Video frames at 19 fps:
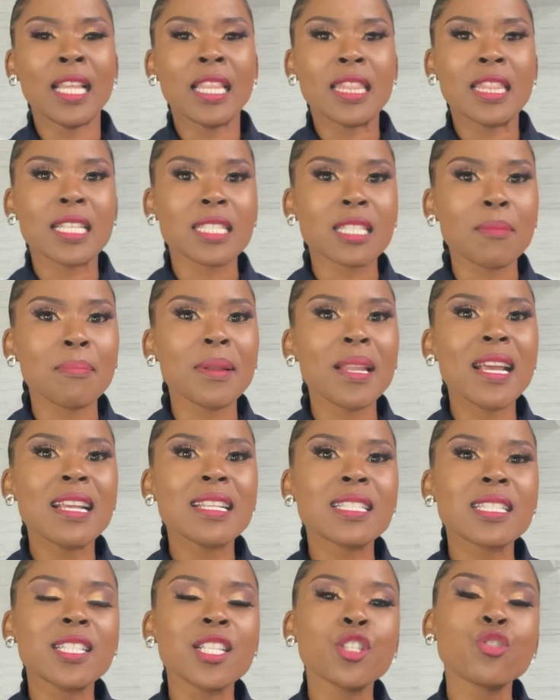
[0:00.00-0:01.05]
The
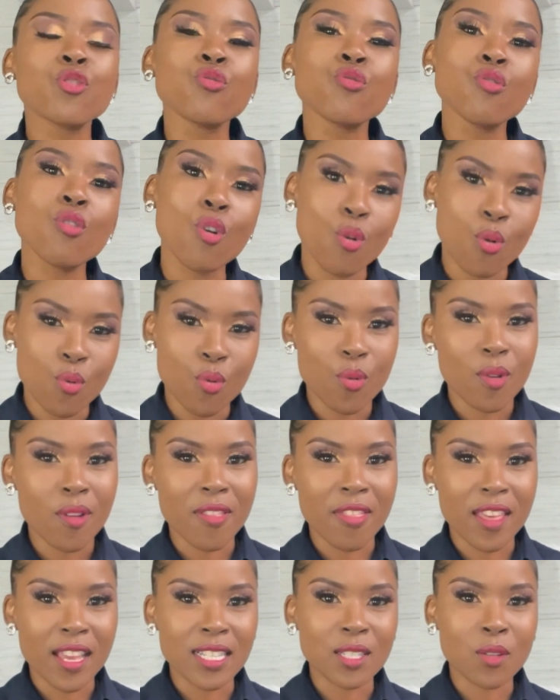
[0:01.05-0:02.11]
suppliers need to know
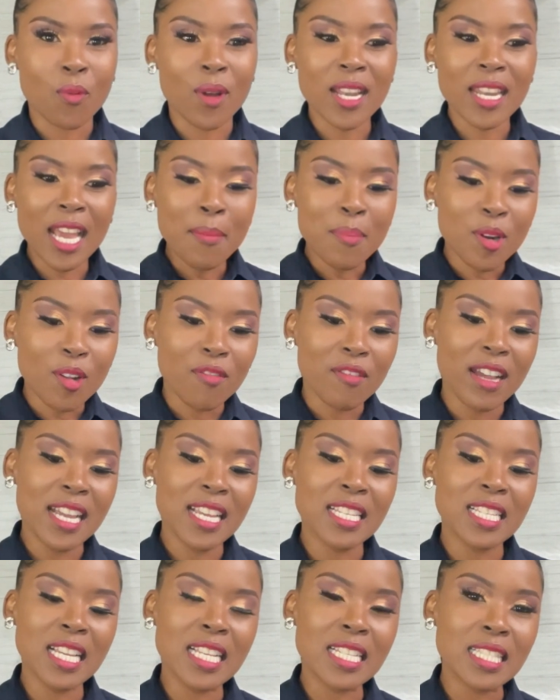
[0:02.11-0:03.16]
that when I
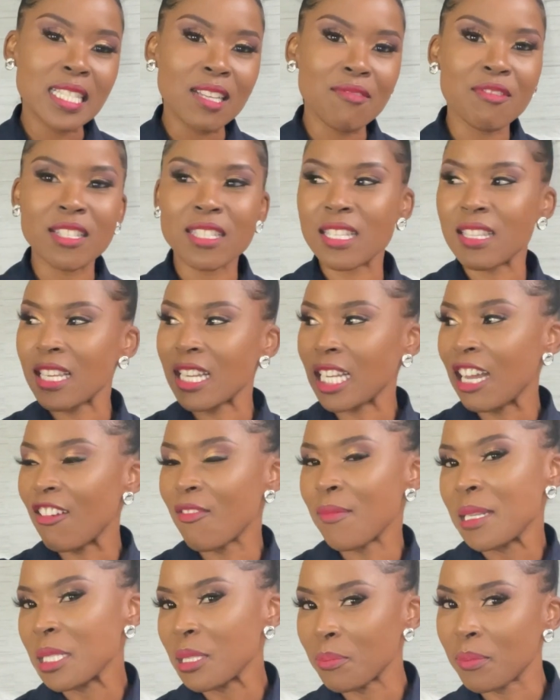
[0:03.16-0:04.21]
provide a service in that
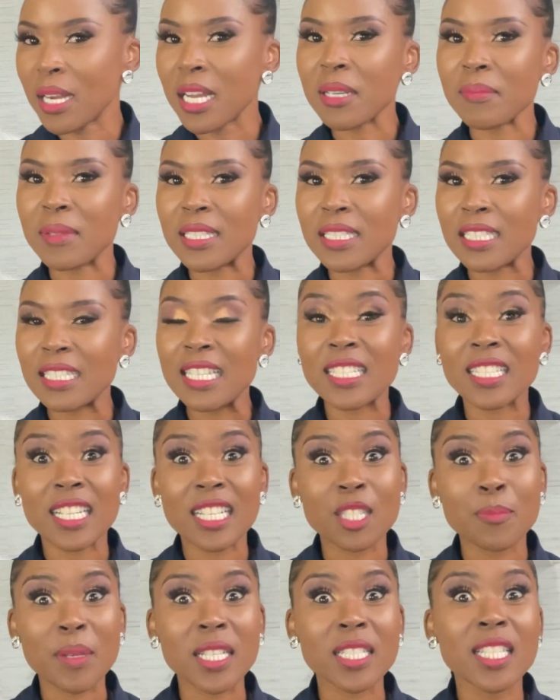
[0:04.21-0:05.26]
government department, there's an
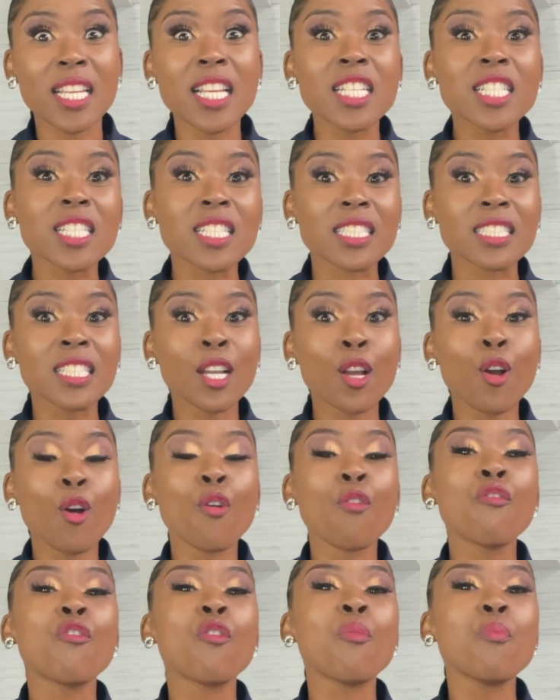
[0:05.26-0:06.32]
expectation
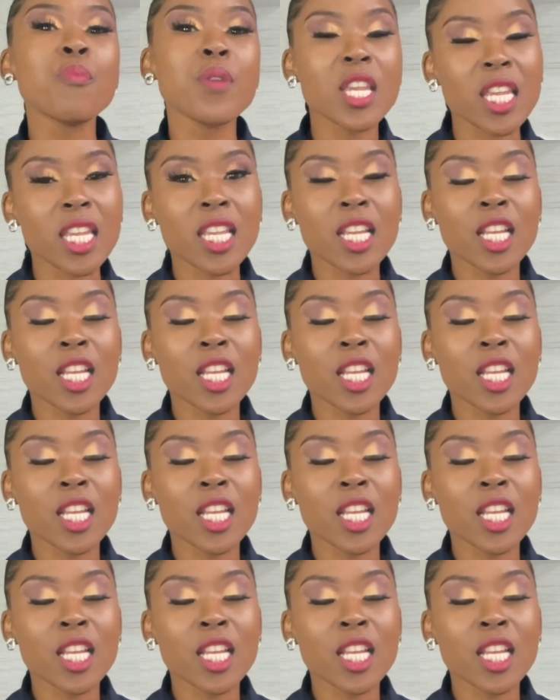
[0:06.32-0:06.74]
for me